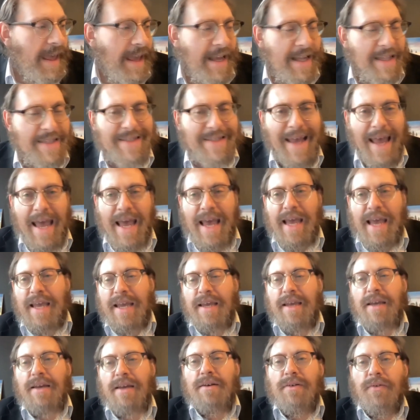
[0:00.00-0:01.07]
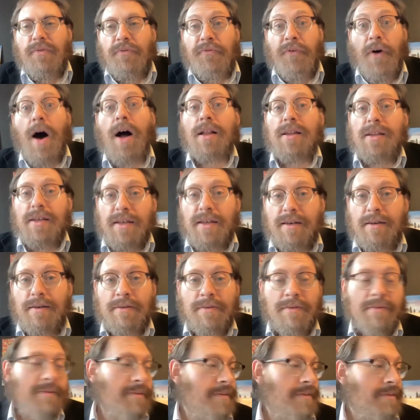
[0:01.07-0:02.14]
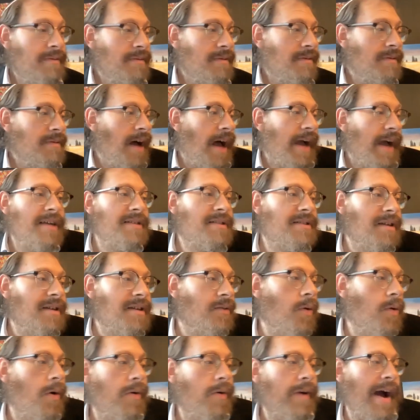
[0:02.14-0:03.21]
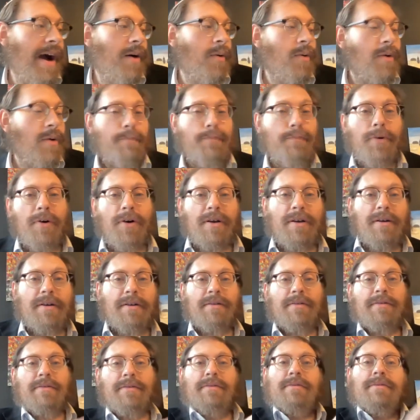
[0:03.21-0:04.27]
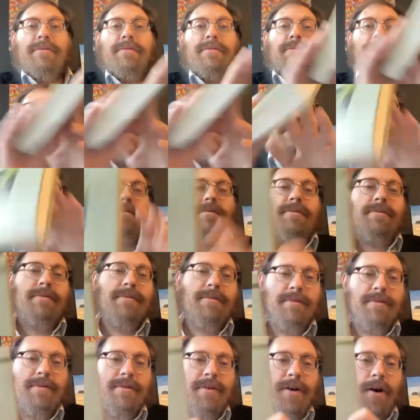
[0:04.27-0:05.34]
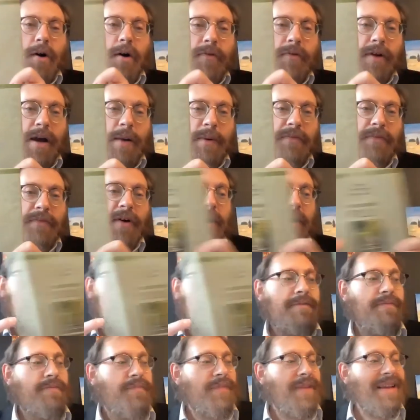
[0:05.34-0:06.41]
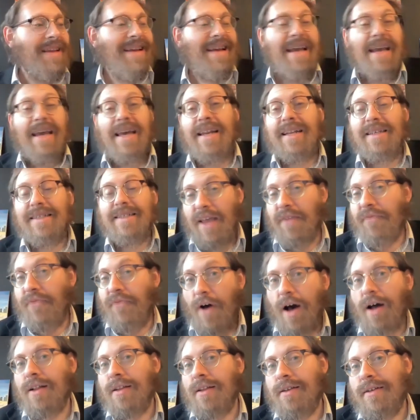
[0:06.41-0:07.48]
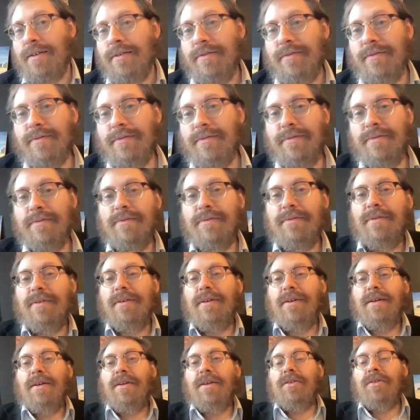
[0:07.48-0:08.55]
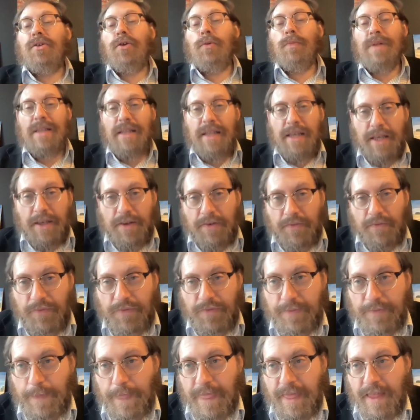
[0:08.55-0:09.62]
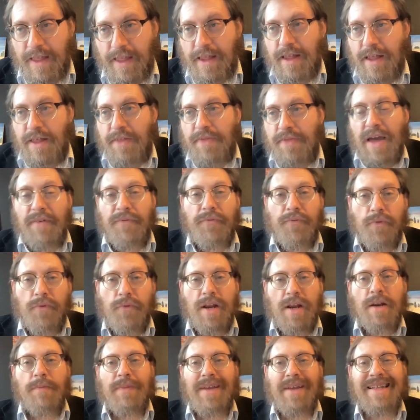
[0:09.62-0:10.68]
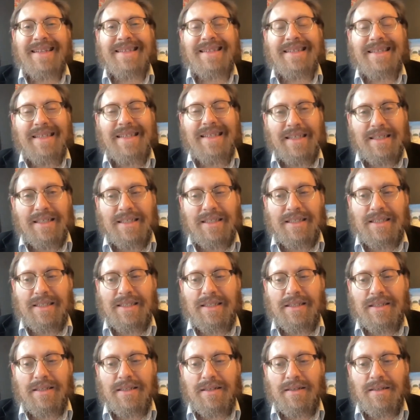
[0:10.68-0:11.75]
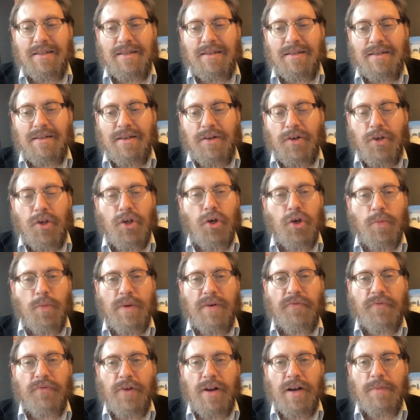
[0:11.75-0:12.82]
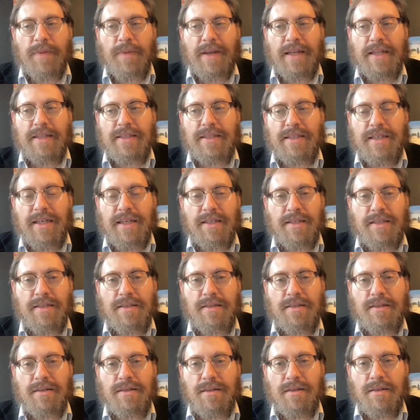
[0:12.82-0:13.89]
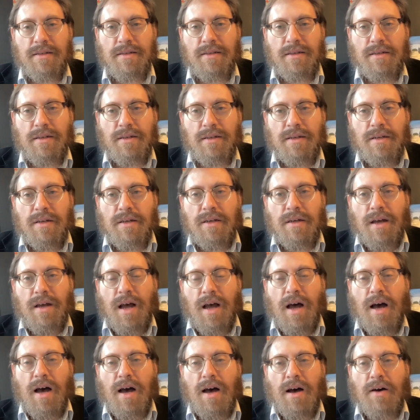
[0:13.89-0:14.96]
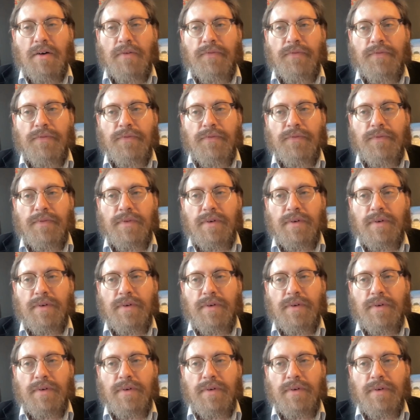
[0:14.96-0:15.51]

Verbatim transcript: It's a folly, I guess to quote our book, Overcoming Folly. It is a folly to believe that freedom consists, human freedom consists of